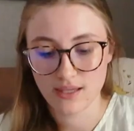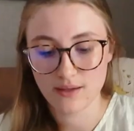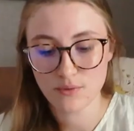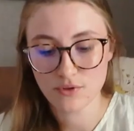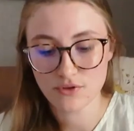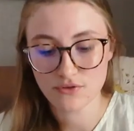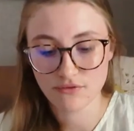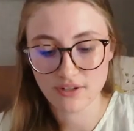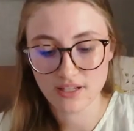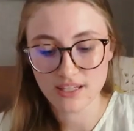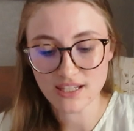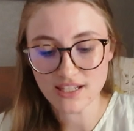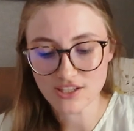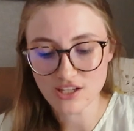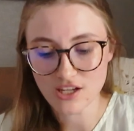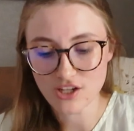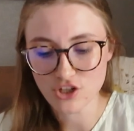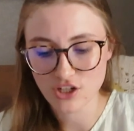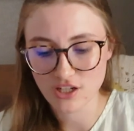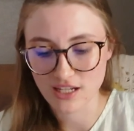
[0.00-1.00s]
It was really
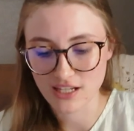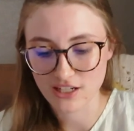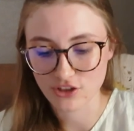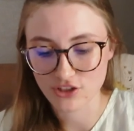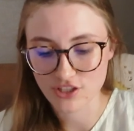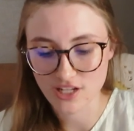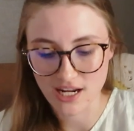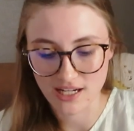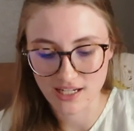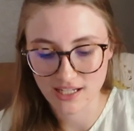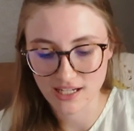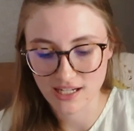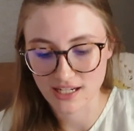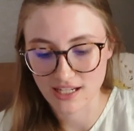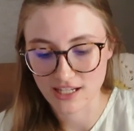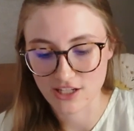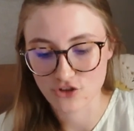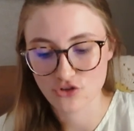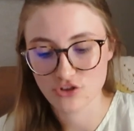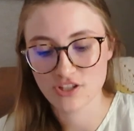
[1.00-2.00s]
such an entertaining and
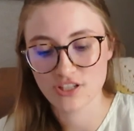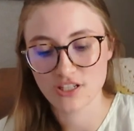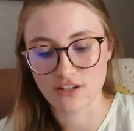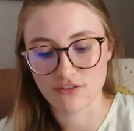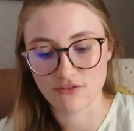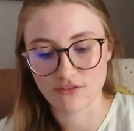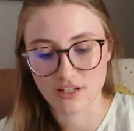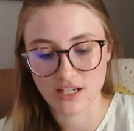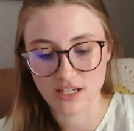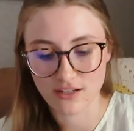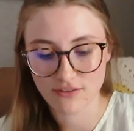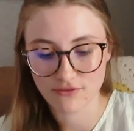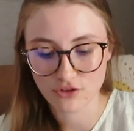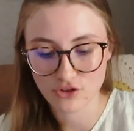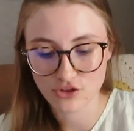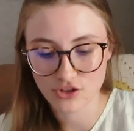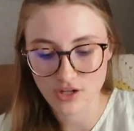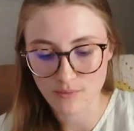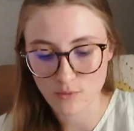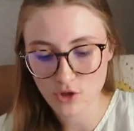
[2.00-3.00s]
interesting read.
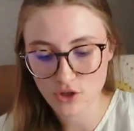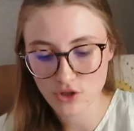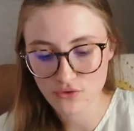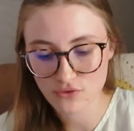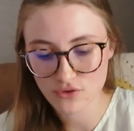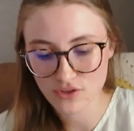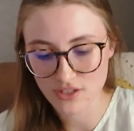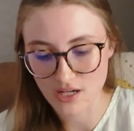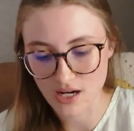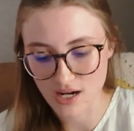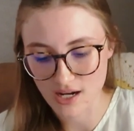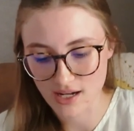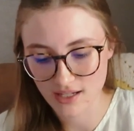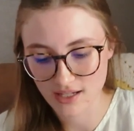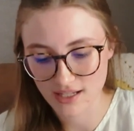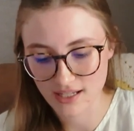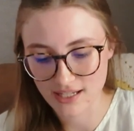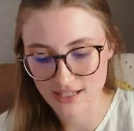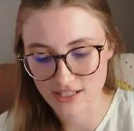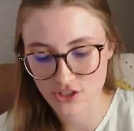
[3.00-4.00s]
For someone who's
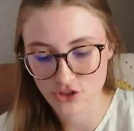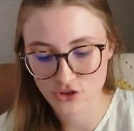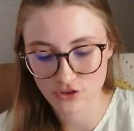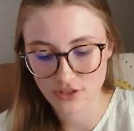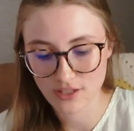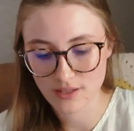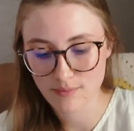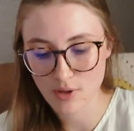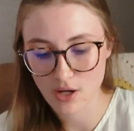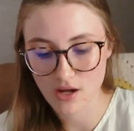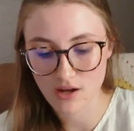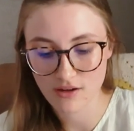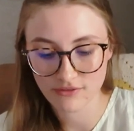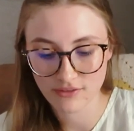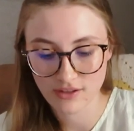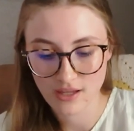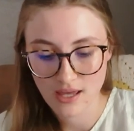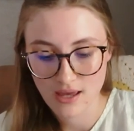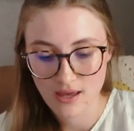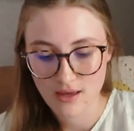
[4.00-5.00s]
not a history buff,
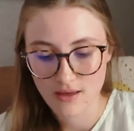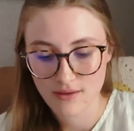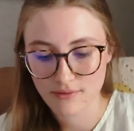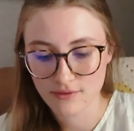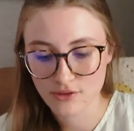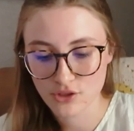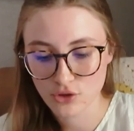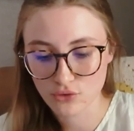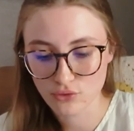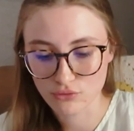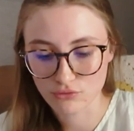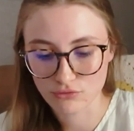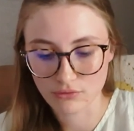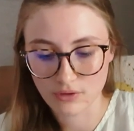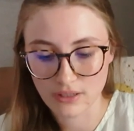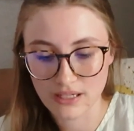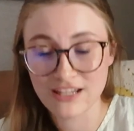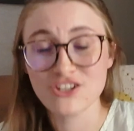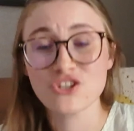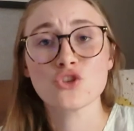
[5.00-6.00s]
to
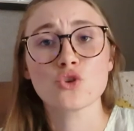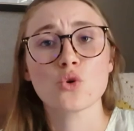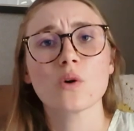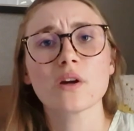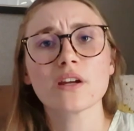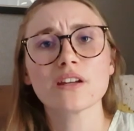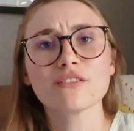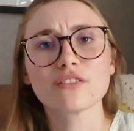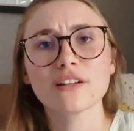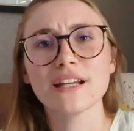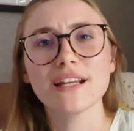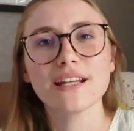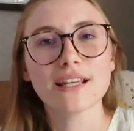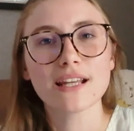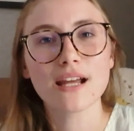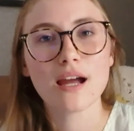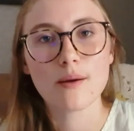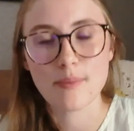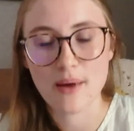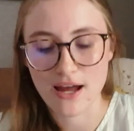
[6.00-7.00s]
enjoy
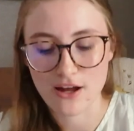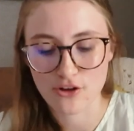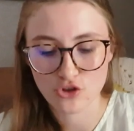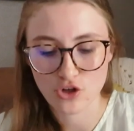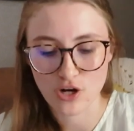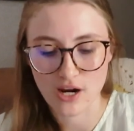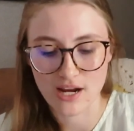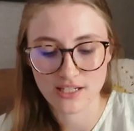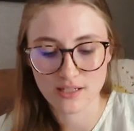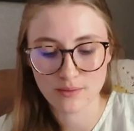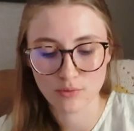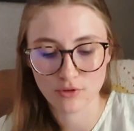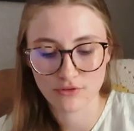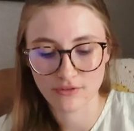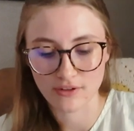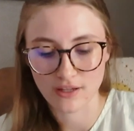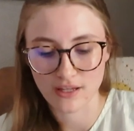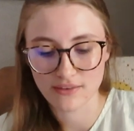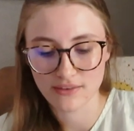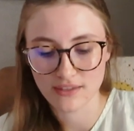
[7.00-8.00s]
reading about trying to
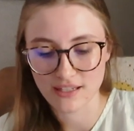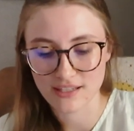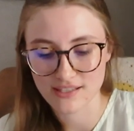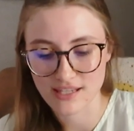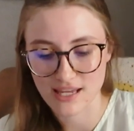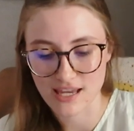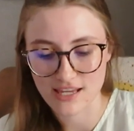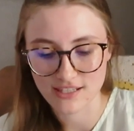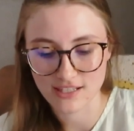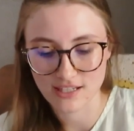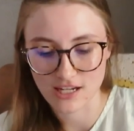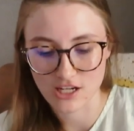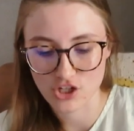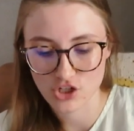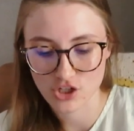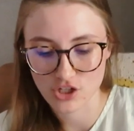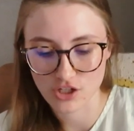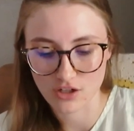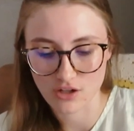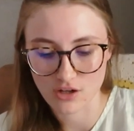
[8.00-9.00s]
prevent the
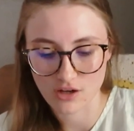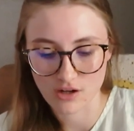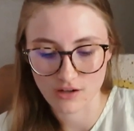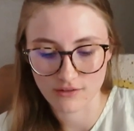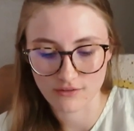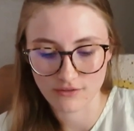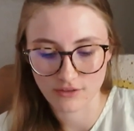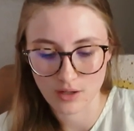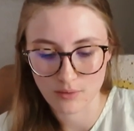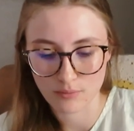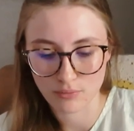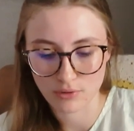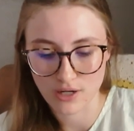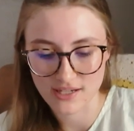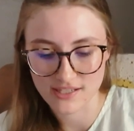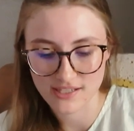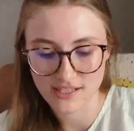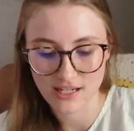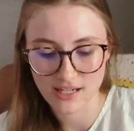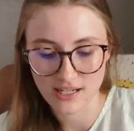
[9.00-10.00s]
assassination of a
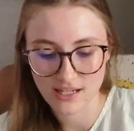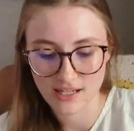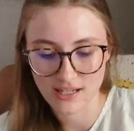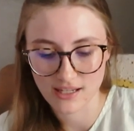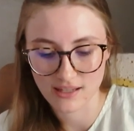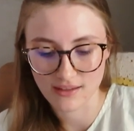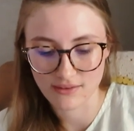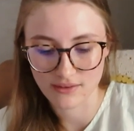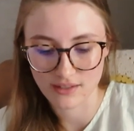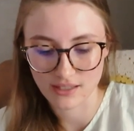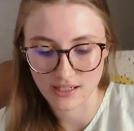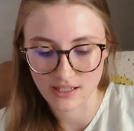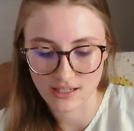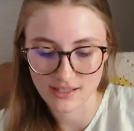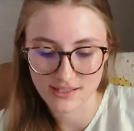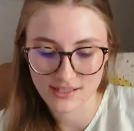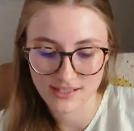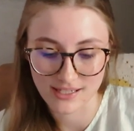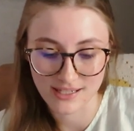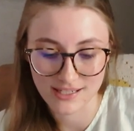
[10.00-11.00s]
president in
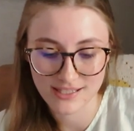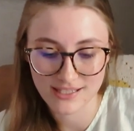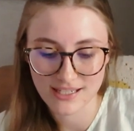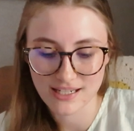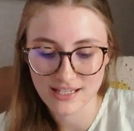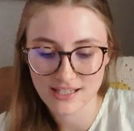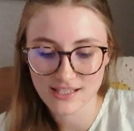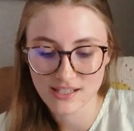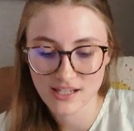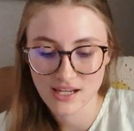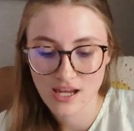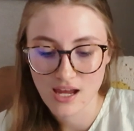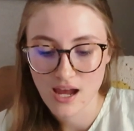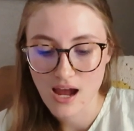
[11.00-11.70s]
the 60s,